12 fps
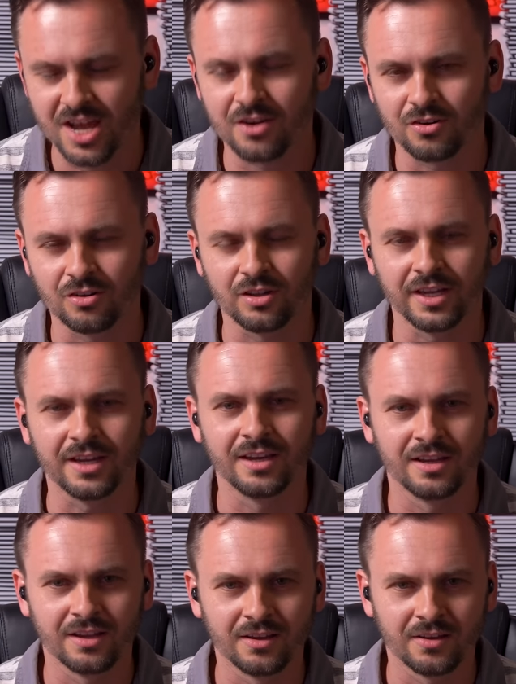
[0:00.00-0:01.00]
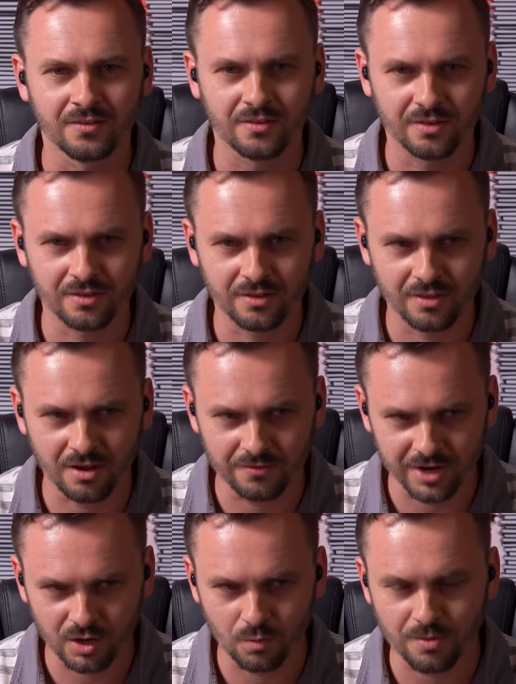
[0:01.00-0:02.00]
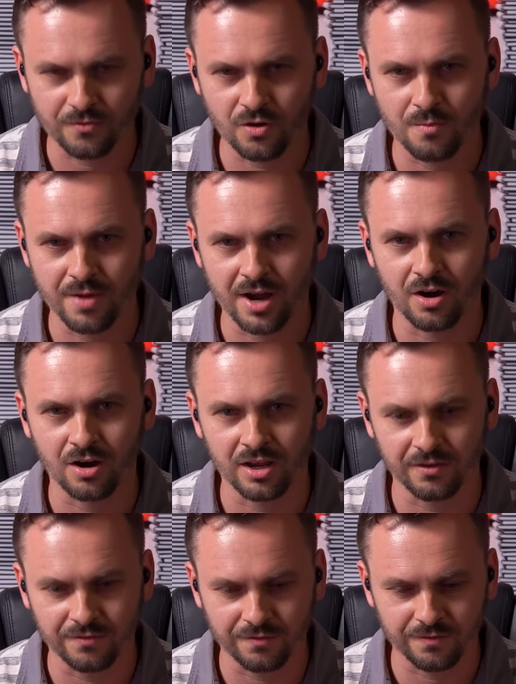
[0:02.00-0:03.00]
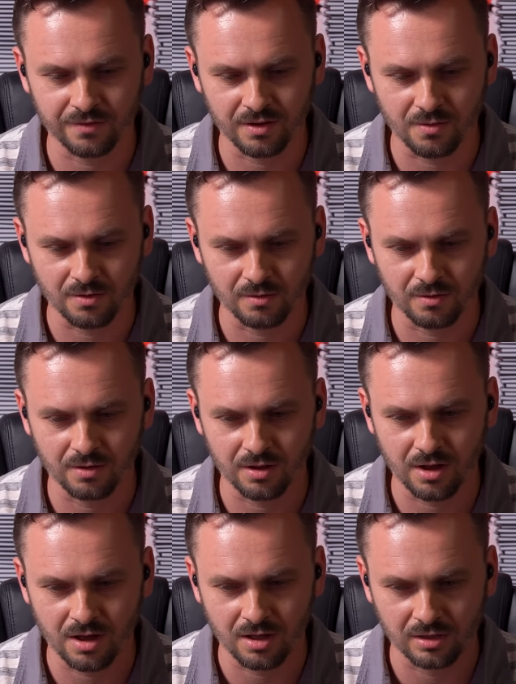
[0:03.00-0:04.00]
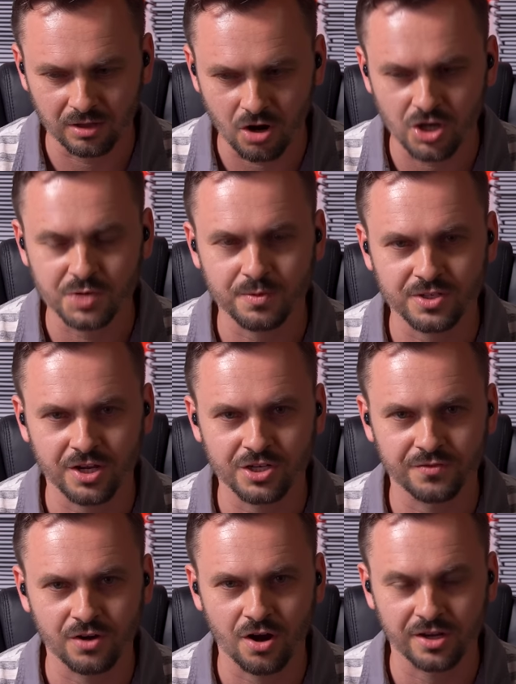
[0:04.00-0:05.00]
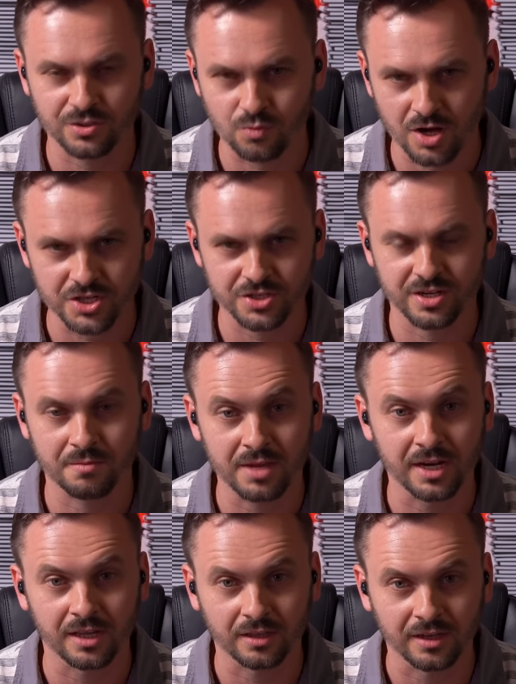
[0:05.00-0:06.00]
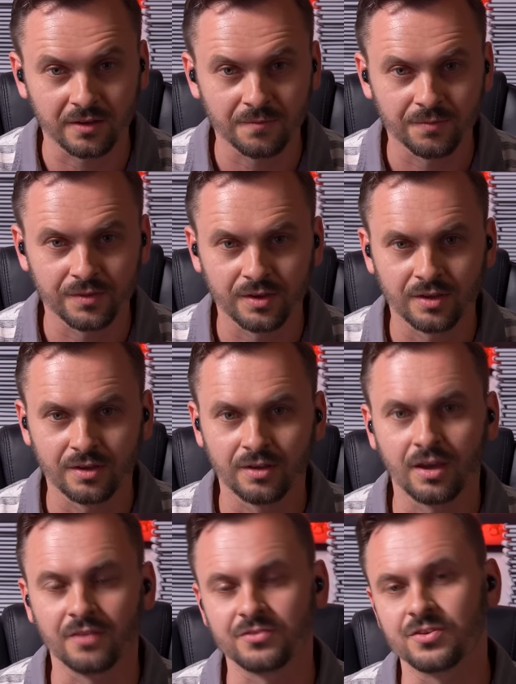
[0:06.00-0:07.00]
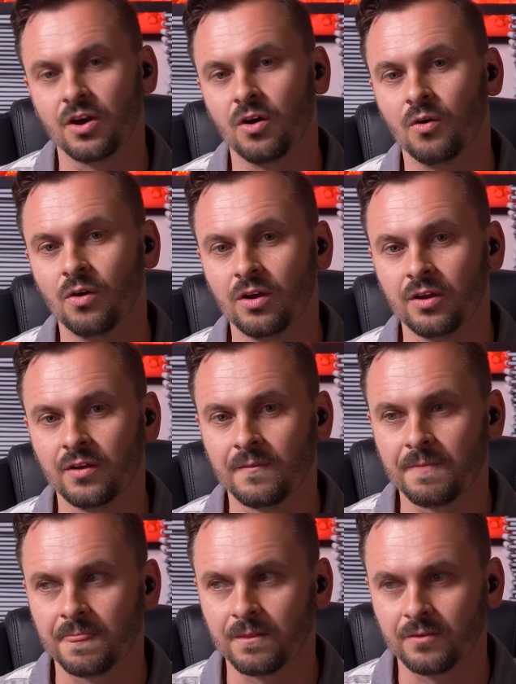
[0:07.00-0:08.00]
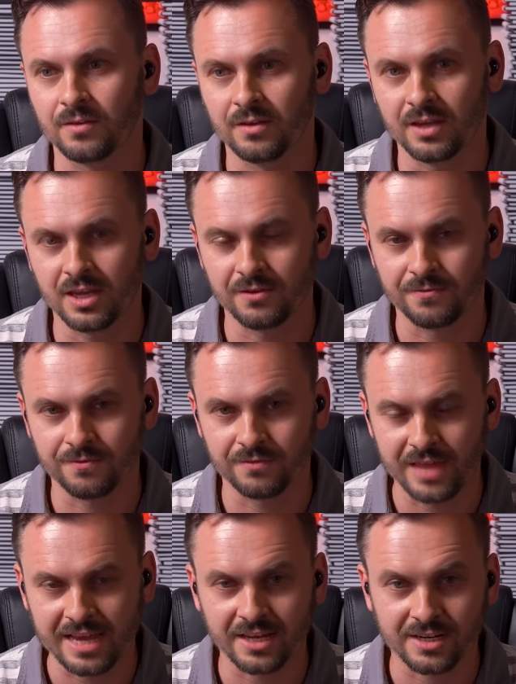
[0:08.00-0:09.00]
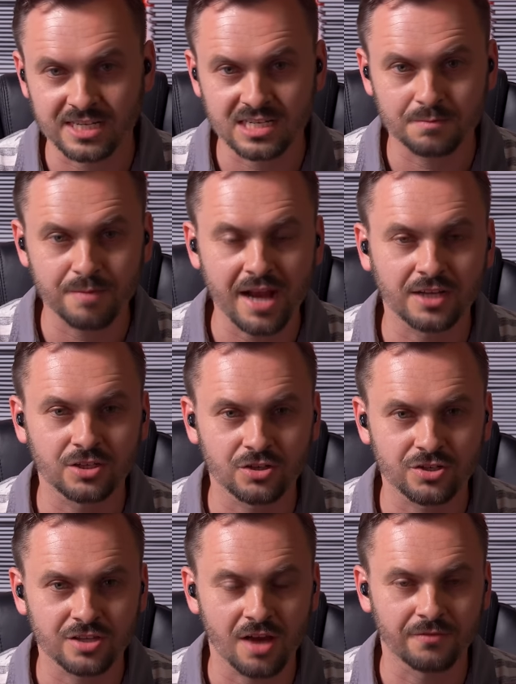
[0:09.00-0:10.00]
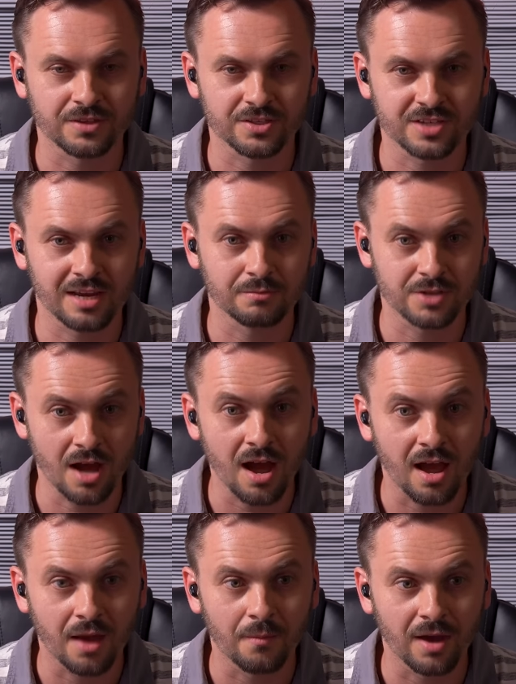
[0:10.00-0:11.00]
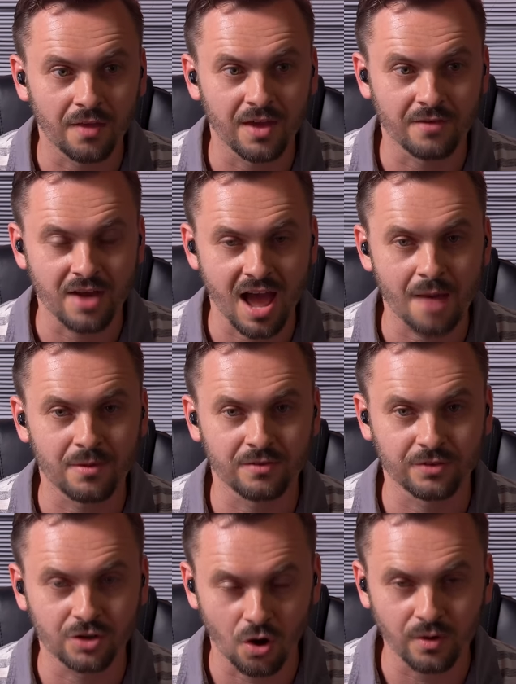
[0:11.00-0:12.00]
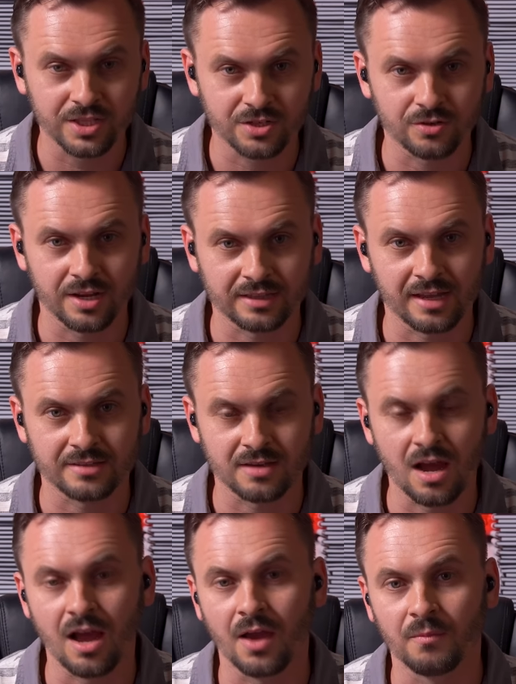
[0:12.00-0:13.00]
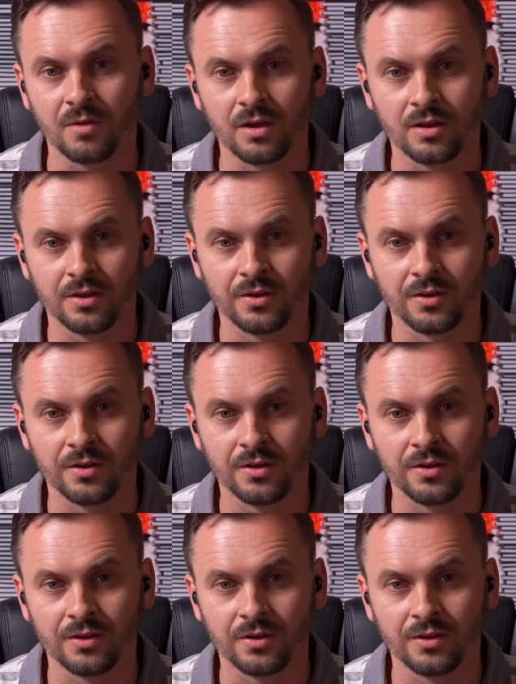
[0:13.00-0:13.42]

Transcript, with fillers: generally a video will perform better if a large percentage of your audience watches it immediately. And so okay if they can expect your stuff at the same time and they have a habit of going to it at that time,